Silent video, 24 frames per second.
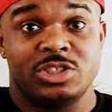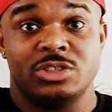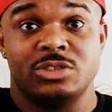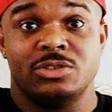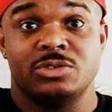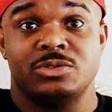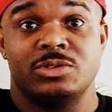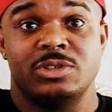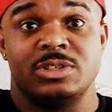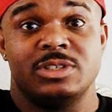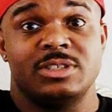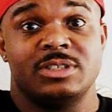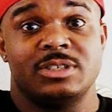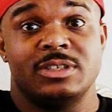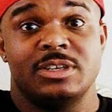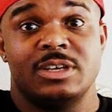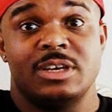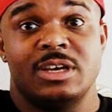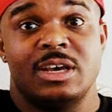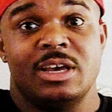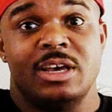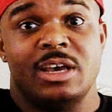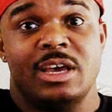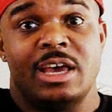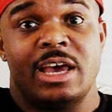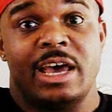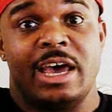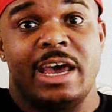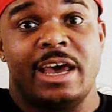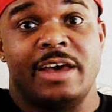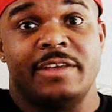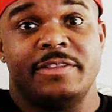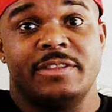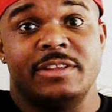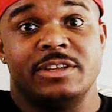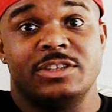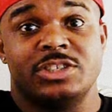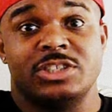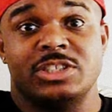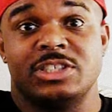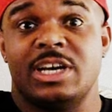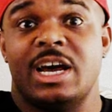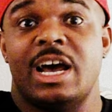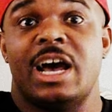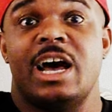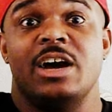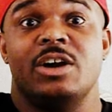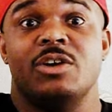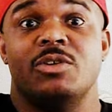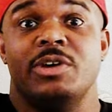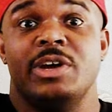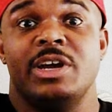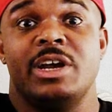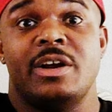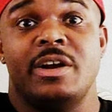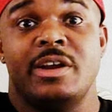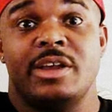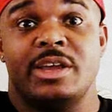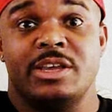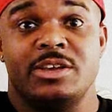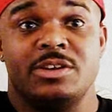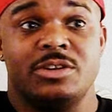Childress yeah. the Chicago area.